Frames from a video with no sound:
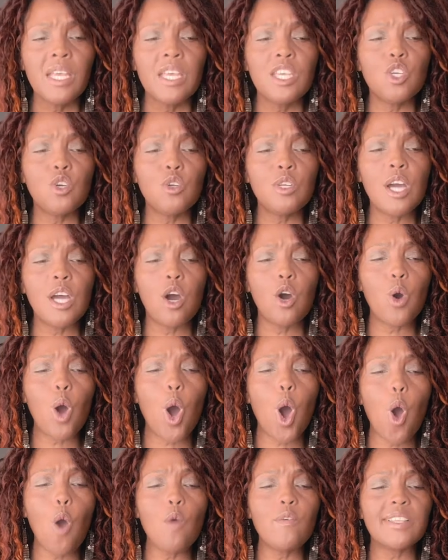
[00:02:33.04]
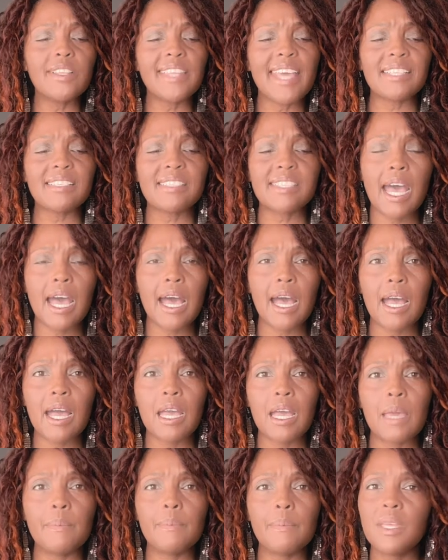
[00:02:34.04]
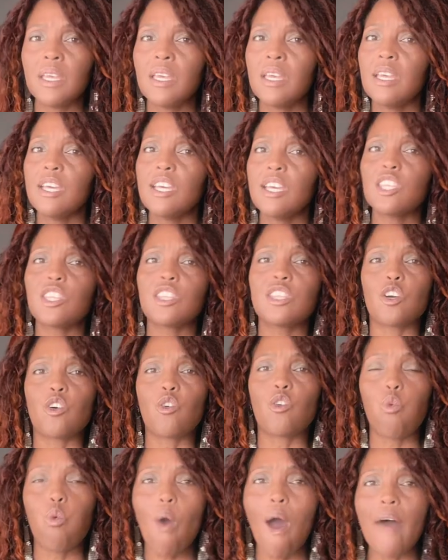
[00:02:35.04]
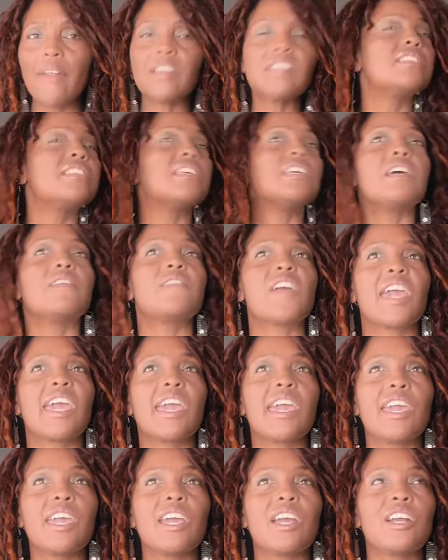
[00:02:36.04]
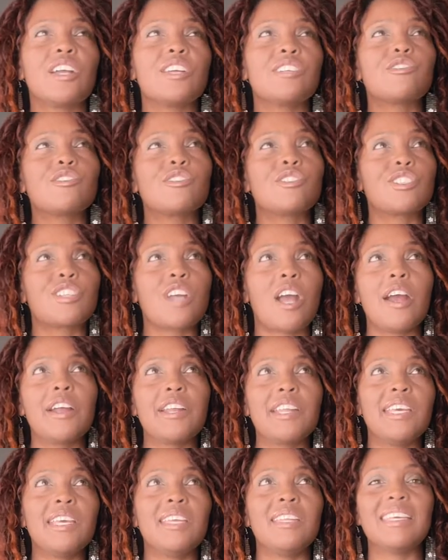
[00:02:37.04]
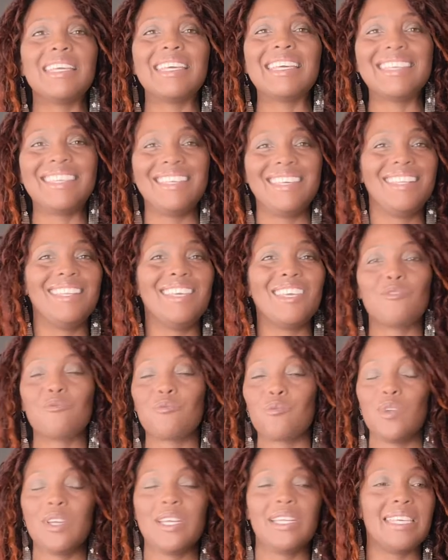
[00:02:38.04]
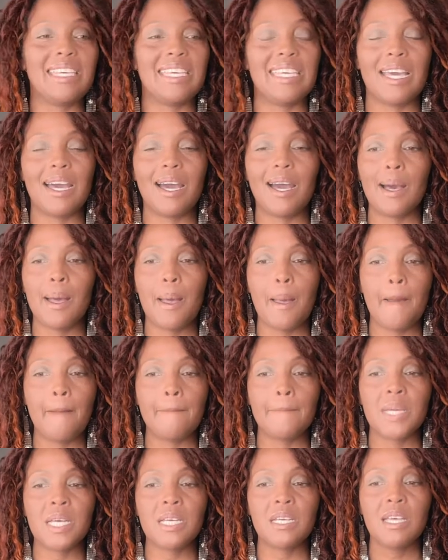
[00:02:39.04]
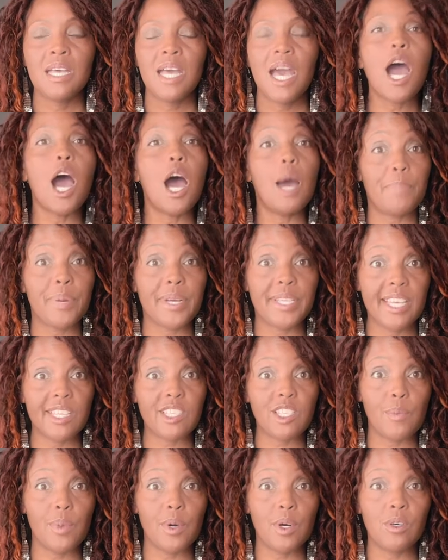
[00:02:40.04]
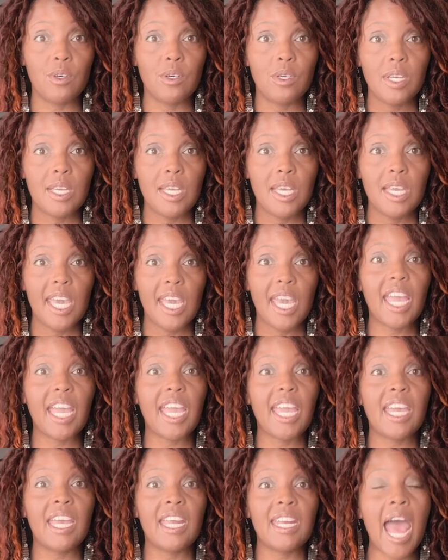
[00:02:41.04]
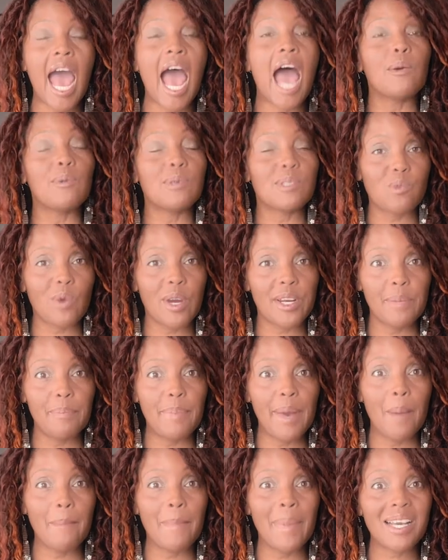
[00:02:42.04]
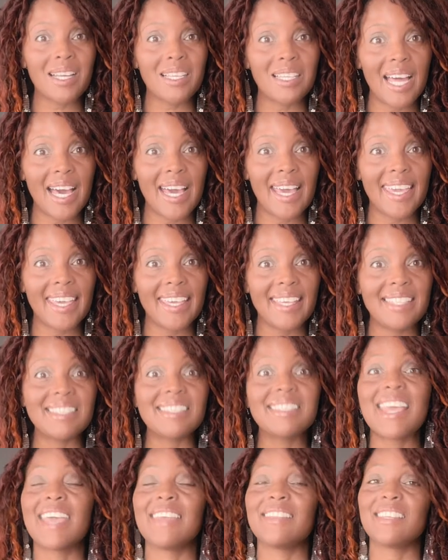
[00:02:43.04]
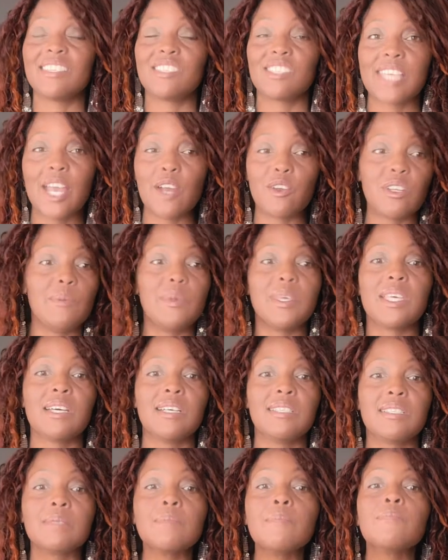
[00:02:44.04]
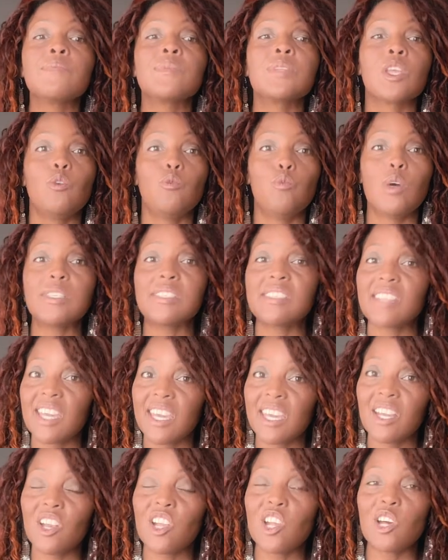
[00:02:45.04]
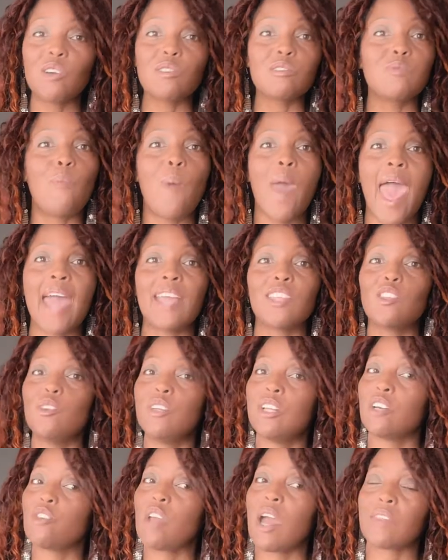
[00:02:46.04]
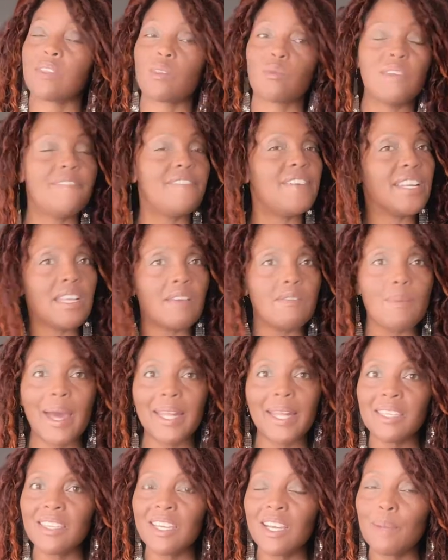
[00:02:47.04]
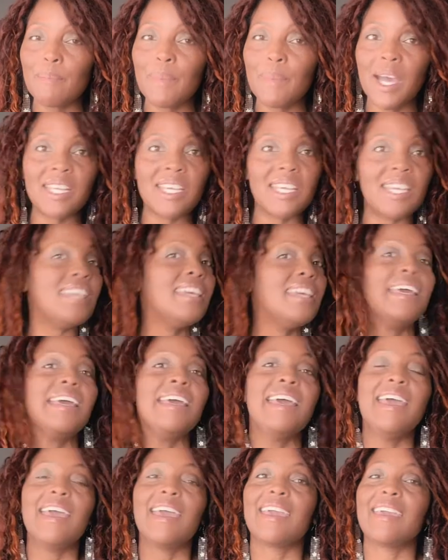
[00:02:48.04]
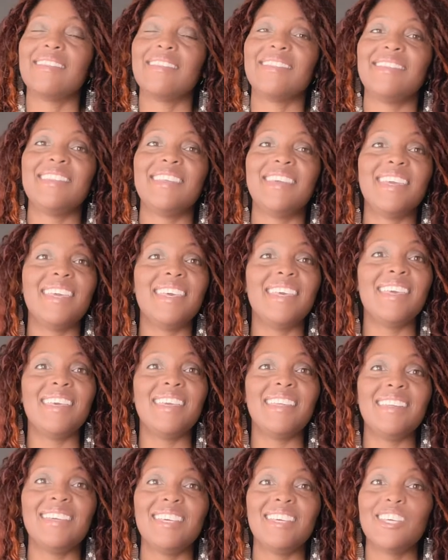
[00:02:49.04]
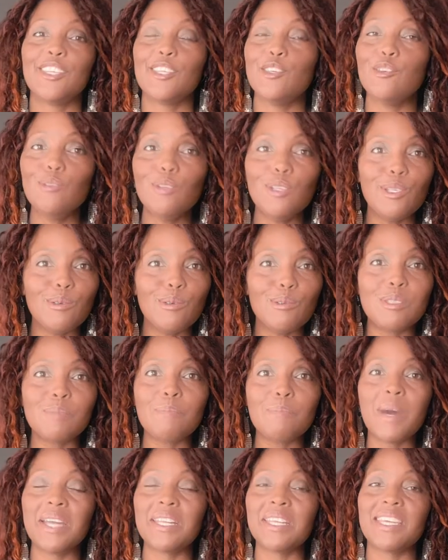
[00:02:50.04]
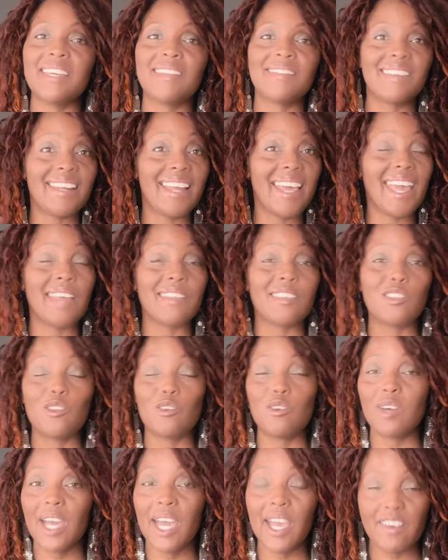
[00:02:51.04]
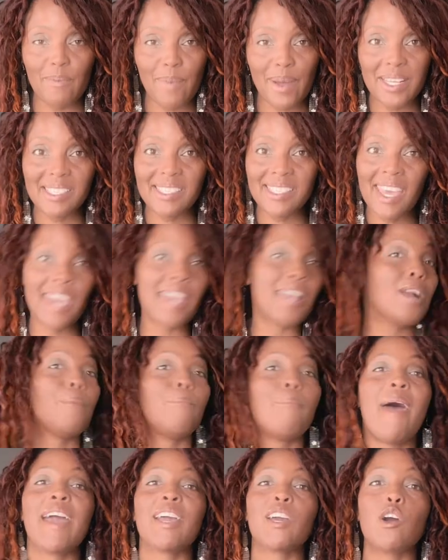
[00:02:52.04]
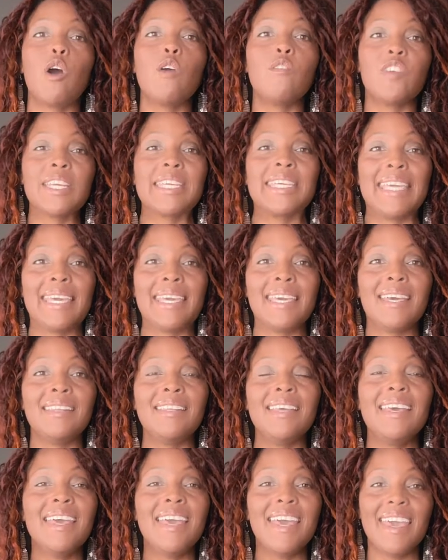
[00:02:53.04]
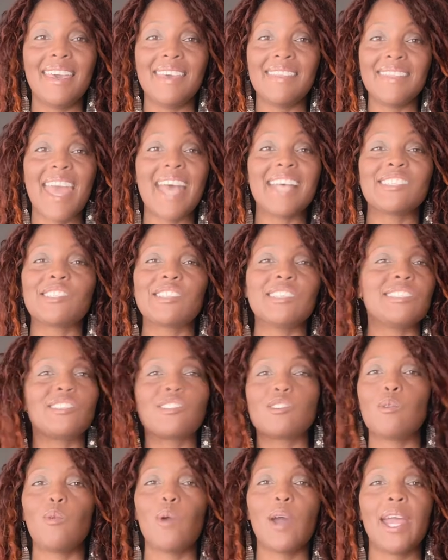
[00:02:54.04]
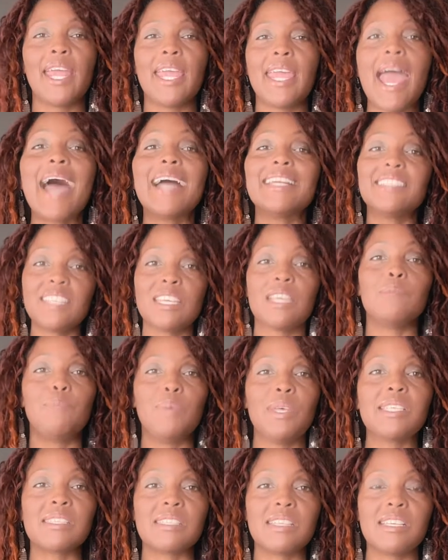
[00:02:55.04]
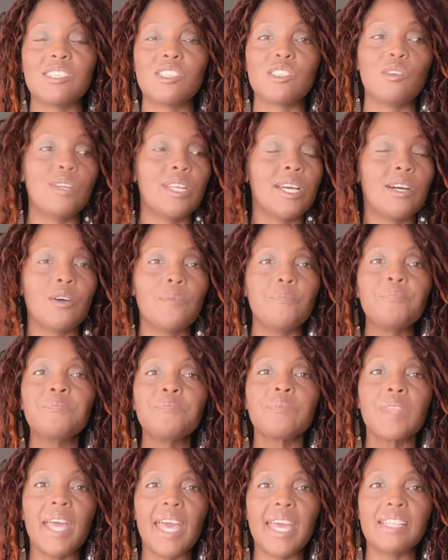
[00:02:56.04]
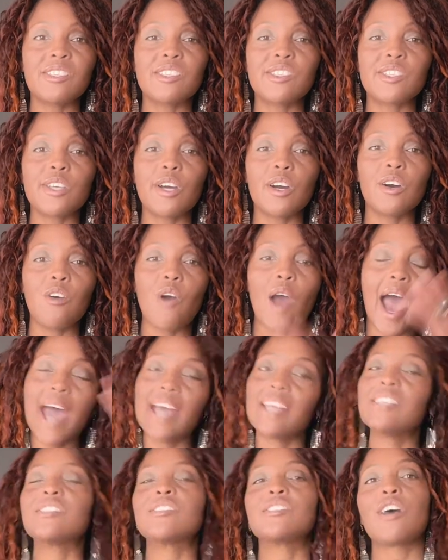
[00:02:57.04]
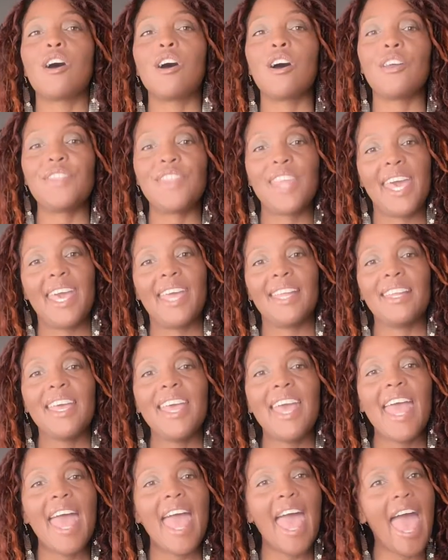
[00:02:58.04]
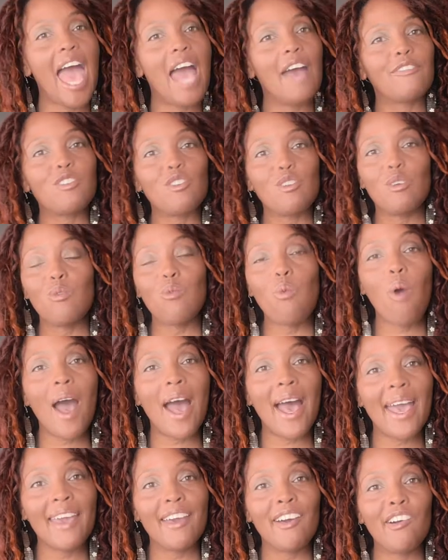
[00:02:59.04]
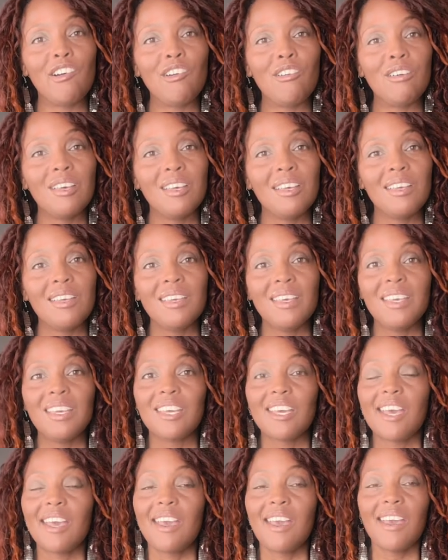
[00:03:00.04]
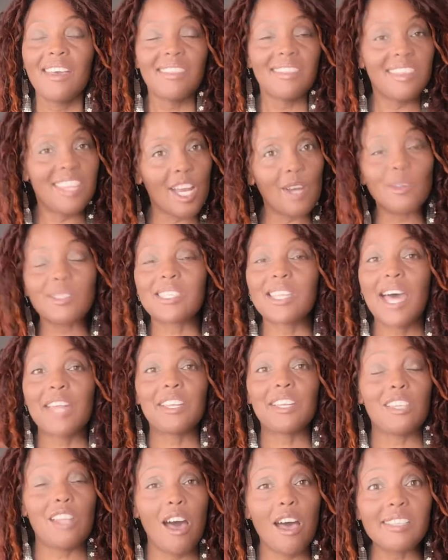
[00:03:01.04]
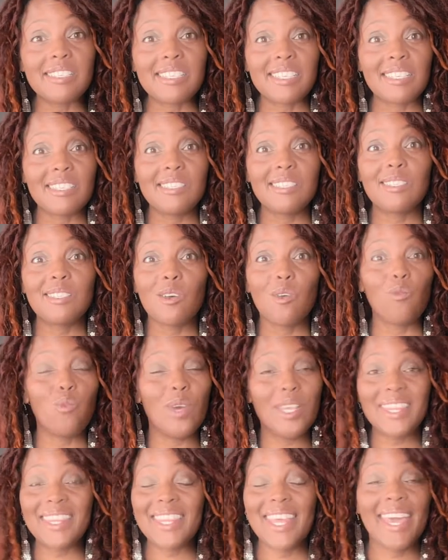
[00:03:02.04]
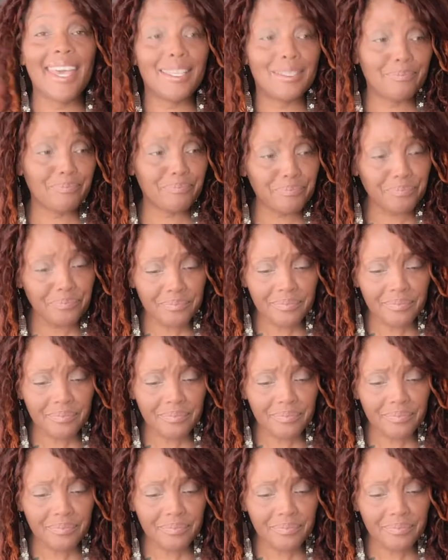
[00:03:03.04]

you know, over that time, the quality of hair started getting really um, unpredictable. And I was worried about my clients and the integrity because once the hair goes bad, you know, you have to refund everybody their money and then you lose money and then i had to do everybody's hair back over again and that's just the way i did business you know and so i saw that after a while there was a lot of losses with that